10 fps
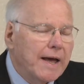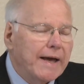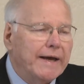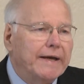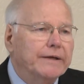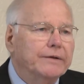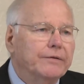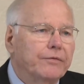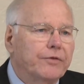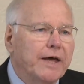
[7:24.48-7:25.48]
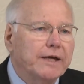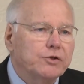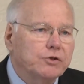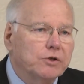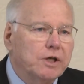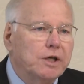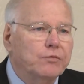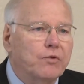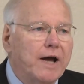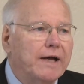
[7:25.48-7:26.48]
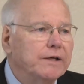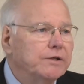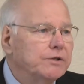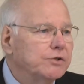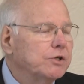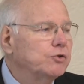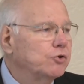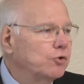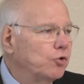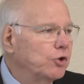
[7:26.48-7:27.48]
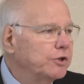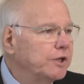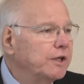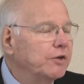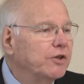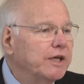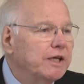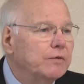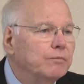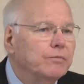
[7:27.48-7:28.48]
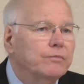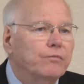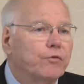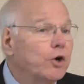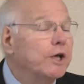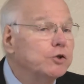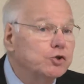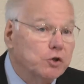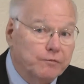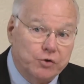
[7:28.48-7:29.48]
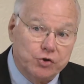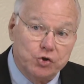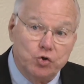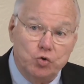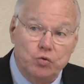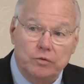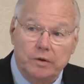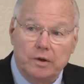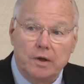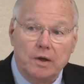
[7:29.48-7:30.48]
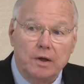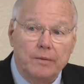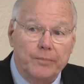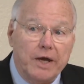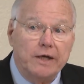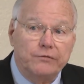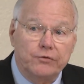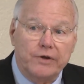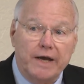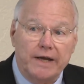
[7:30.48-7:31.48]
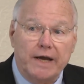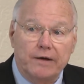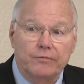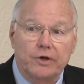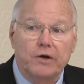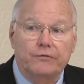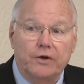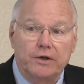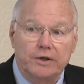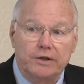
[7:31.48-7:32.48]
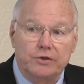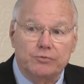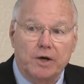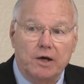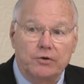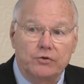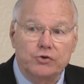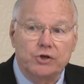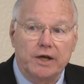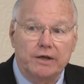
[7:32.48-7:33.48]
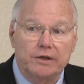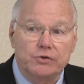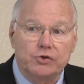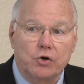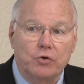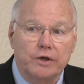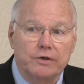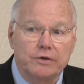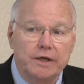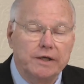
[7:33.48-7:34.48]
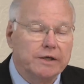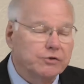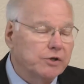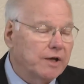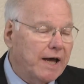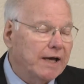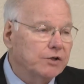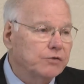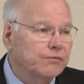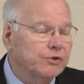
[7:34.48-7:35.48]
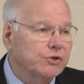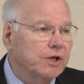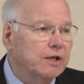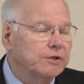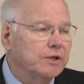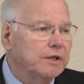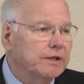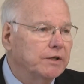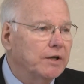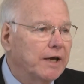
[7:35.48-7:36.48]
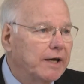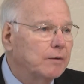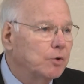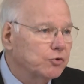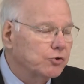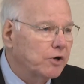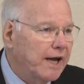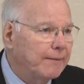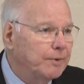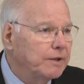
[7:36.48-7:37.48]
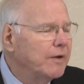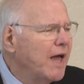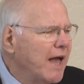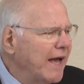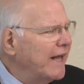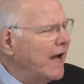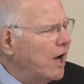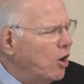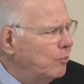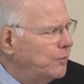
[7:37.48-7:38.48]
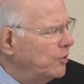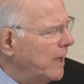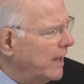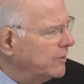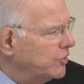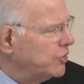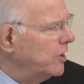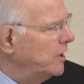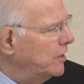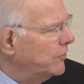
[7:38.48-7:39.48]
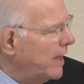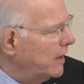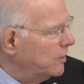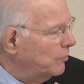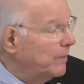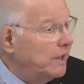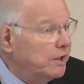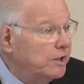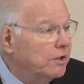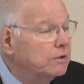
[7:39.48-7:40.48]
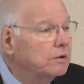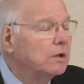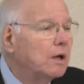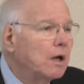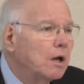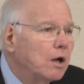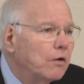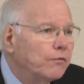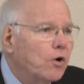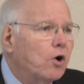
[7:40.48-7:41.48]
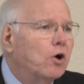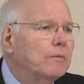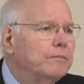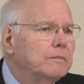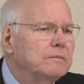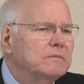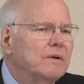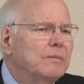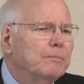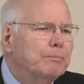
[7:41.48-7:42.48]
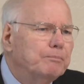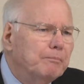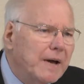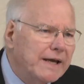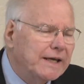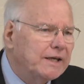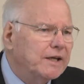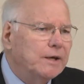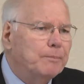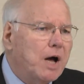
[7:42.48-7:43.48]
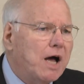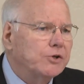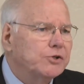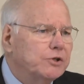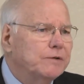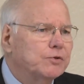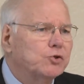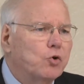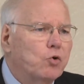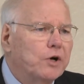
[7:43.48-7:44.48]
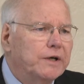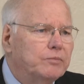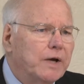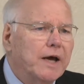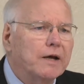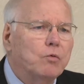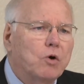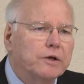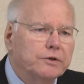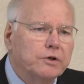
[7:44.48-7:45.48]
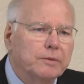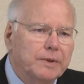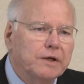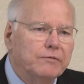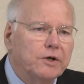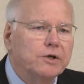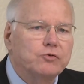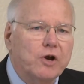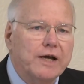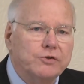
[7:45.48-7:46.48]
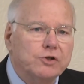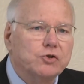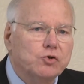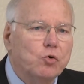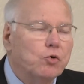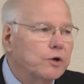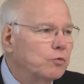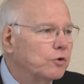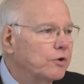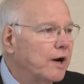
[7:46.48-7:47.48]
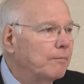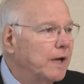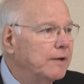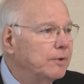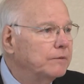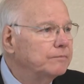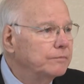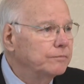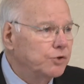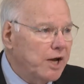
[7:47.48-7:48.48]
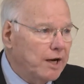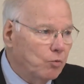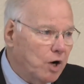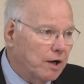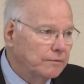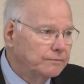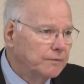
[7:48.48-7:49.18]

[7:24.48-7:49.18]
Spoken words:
And thanks to Keith Wright and his ingenuity, the Friends of the Zoo paid for that out of their funding, is my understanding. So it is a nice facility, and the animals are happy. And I hope you got to see, and thank the media for making a positive story out of what could have been a very tragic story with our baby jaguar.